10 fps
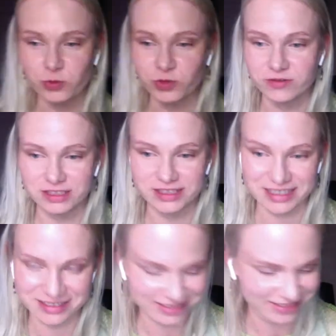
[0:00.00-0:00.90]
is the
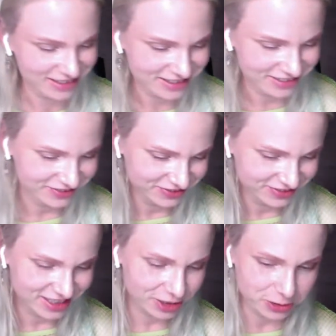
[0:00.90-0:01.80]
universe.
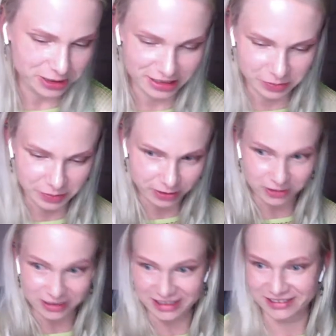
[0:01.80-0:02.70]
You heard
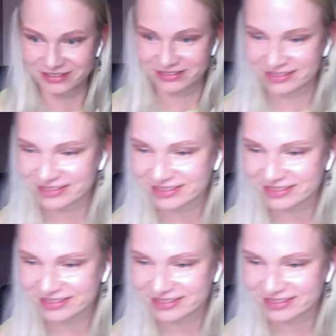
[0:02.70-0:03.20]
me calling.